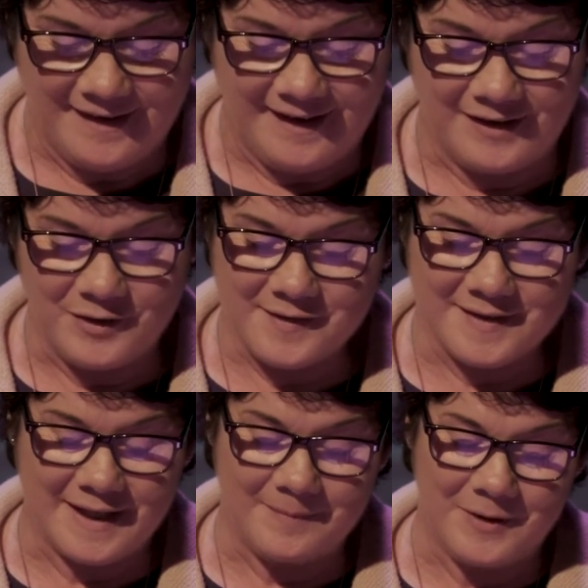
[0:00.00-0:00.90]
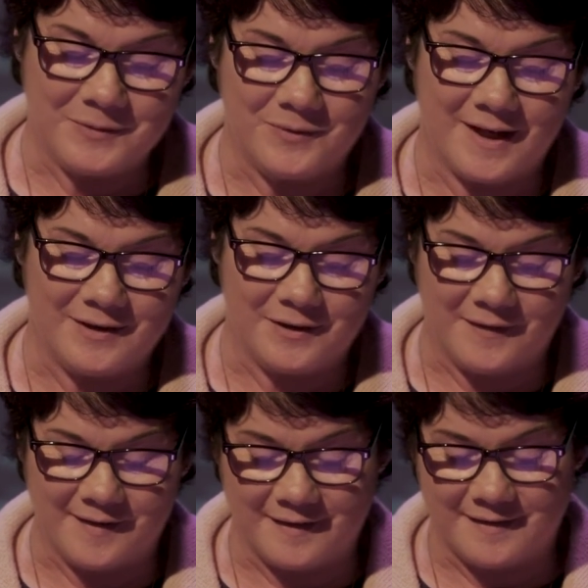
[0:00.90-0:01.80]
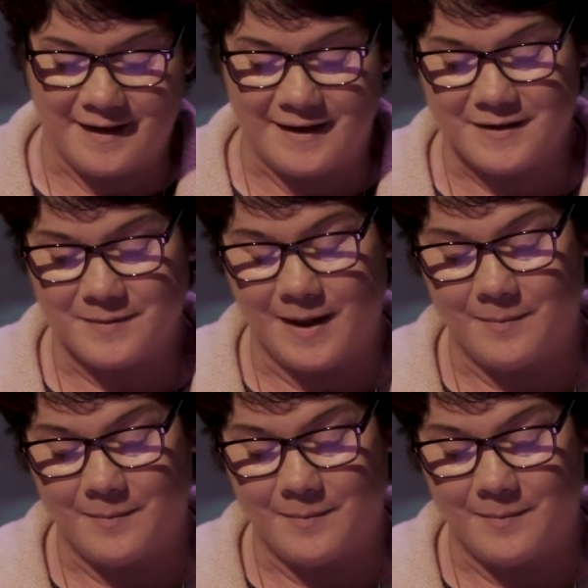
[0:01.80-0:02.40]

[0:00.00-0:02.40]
I used to take him out on regular visits then to my